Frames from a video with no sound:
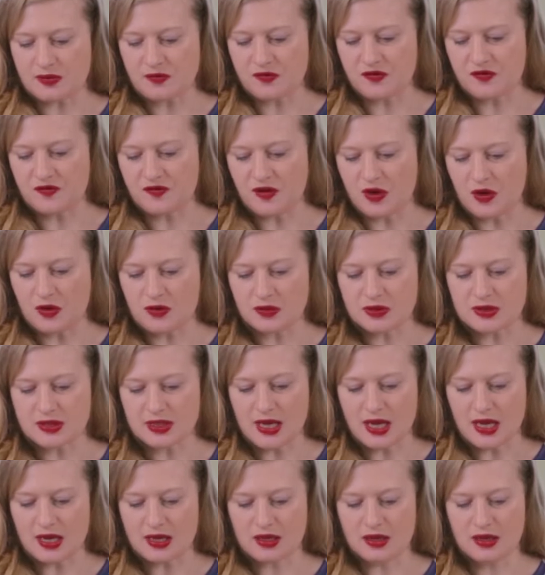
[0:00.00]
I'm
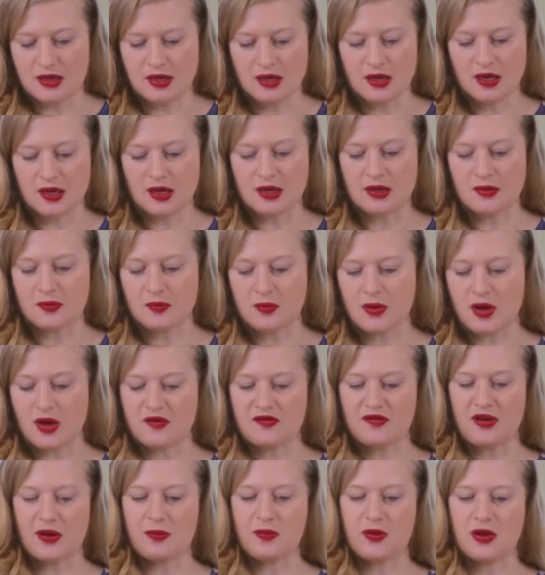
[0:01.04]
folding my
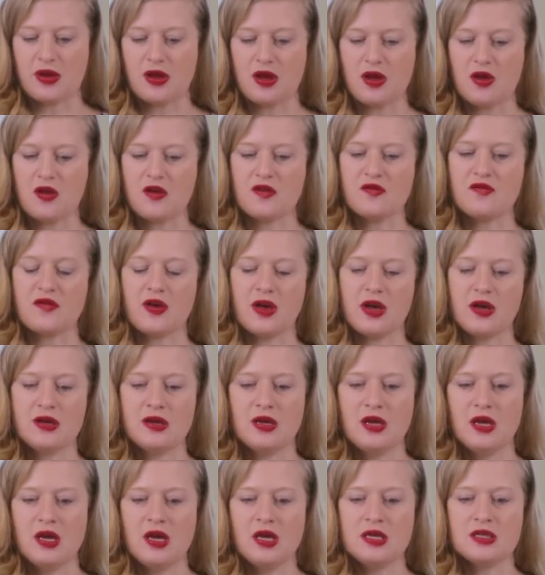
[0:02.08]
fabric over,
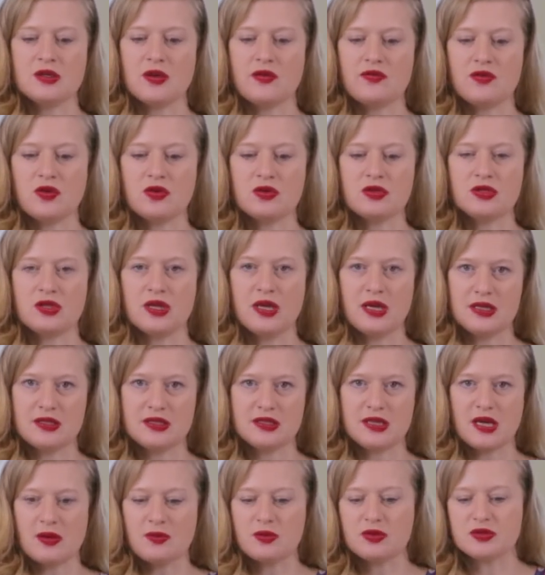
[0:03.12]
so I've got
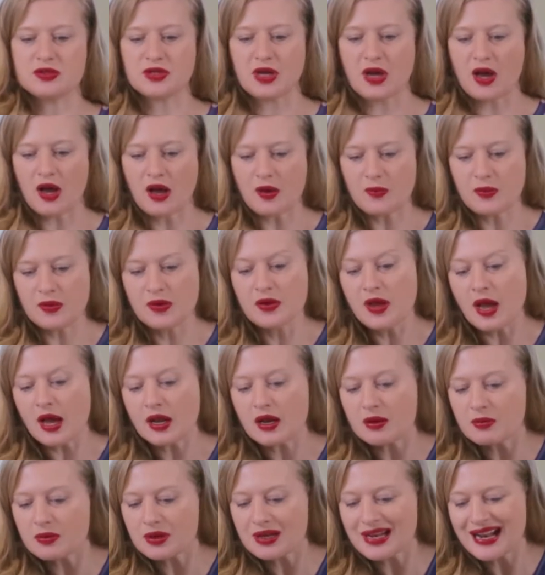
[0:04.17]
it doubled up,
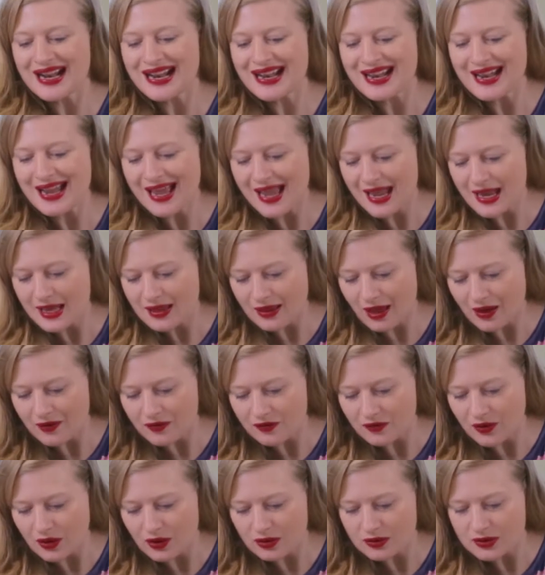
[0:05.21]
and I'm going to lay that
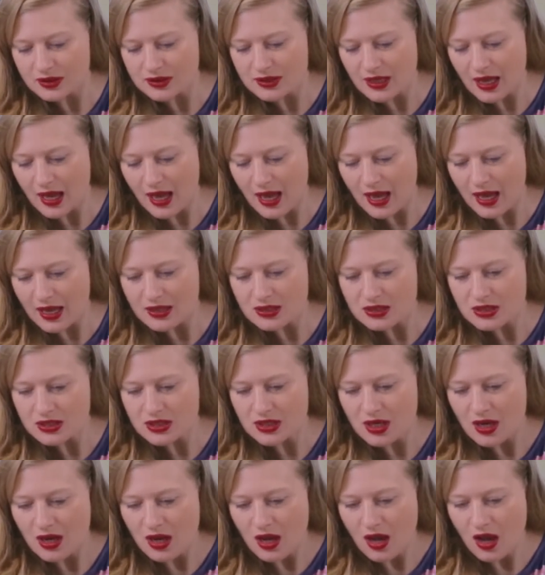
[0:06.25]
folded
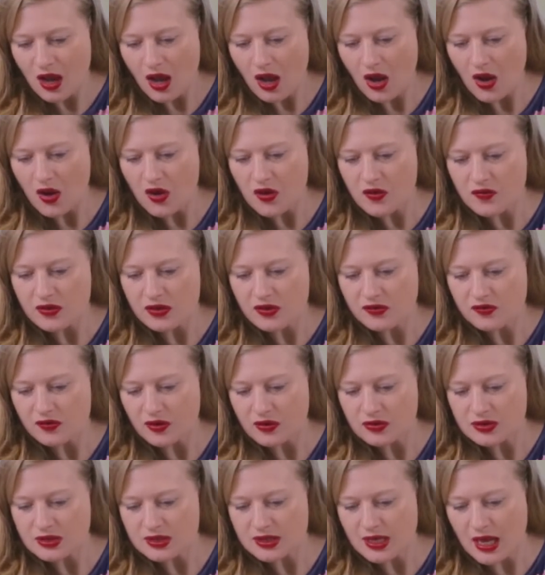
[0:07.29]
edge over the
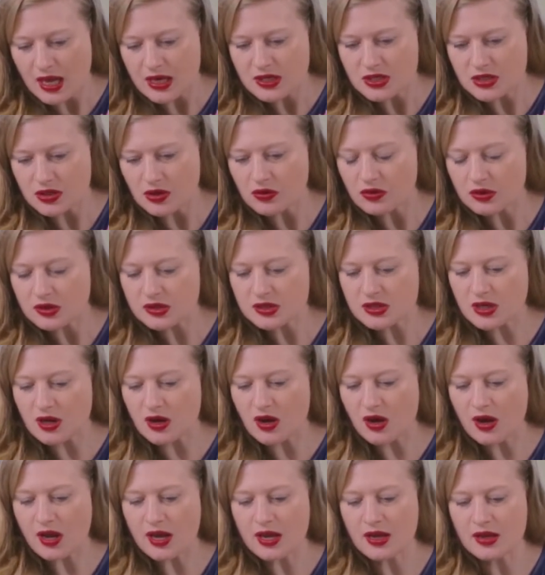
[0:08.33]
folded edge on the
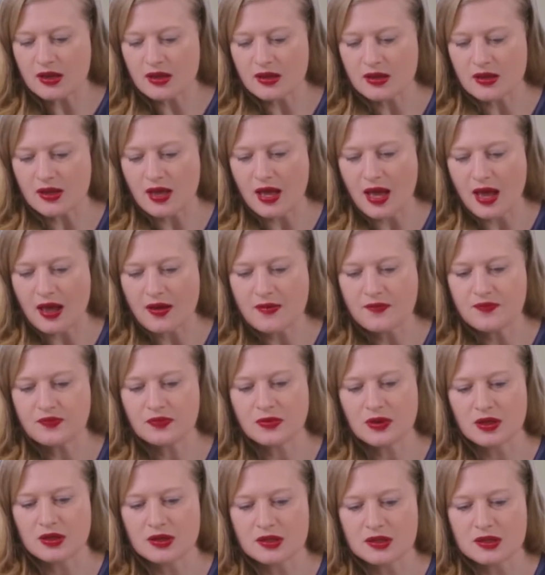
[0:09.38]
die there.
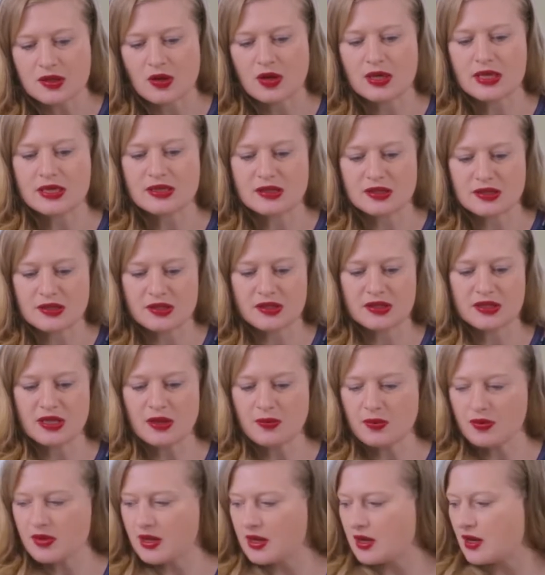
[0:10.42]
So I needed to
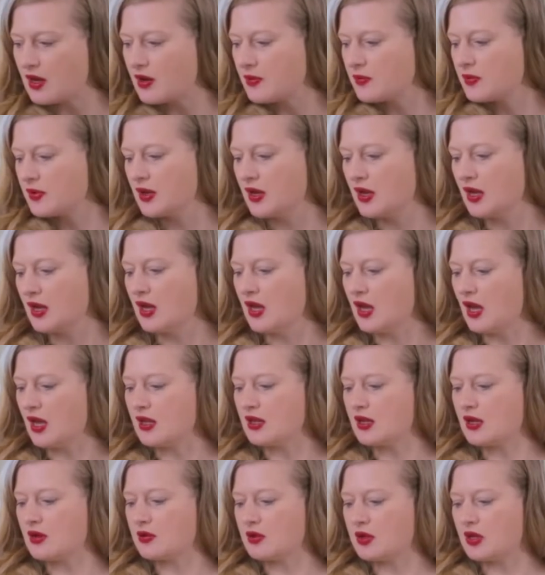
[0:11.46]
double that up,
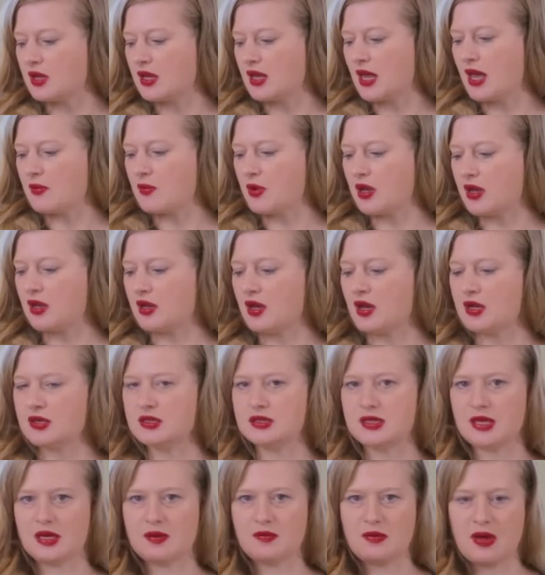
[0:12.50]
and then I'm going to get my
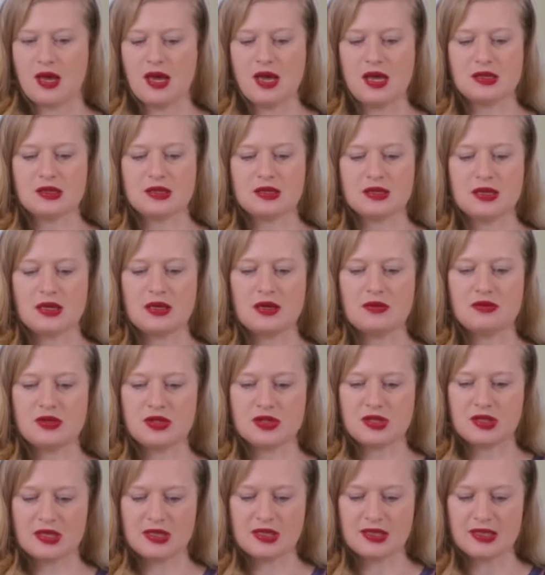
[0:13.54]
cutting mats and I'm
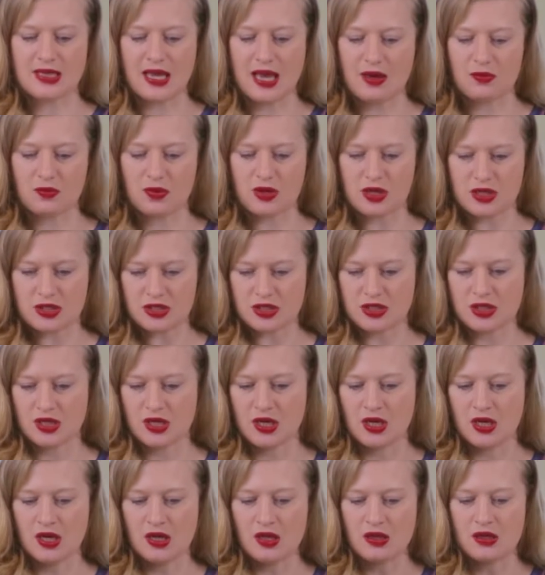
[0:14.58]
just going to sandwich
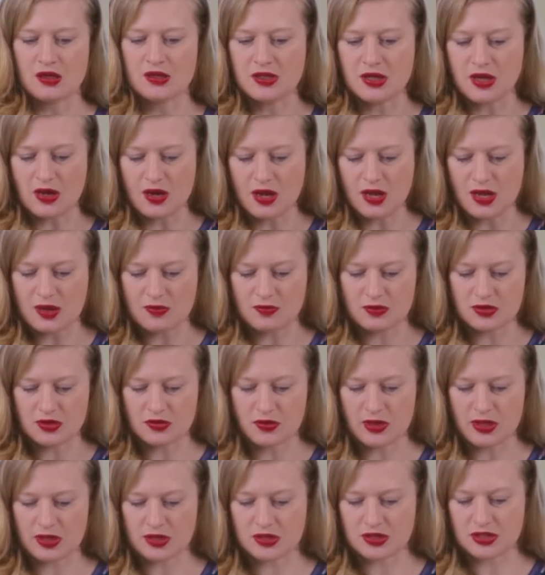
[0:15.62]
the die in
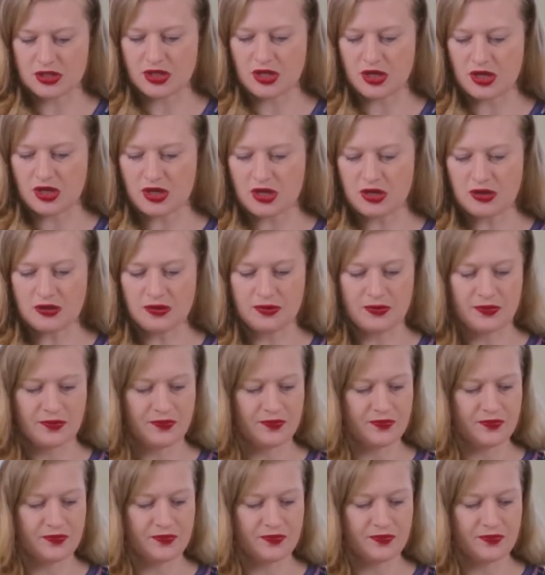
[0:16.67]
between the two.